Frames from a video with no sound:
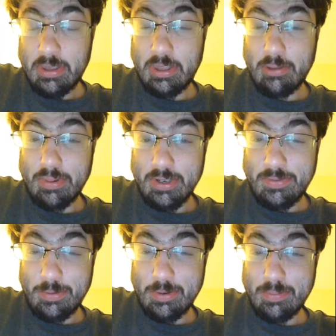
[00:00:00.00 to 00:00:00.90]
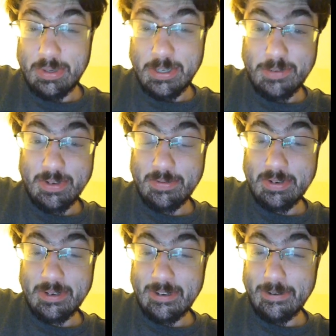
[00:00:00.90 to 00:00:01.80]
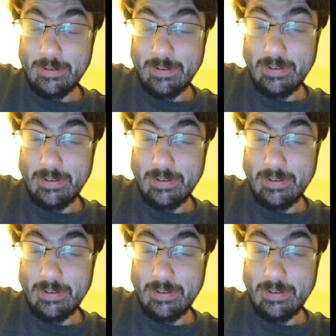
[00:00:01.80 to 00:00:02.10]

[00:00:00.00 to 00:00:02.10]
The push for an impeachment right now,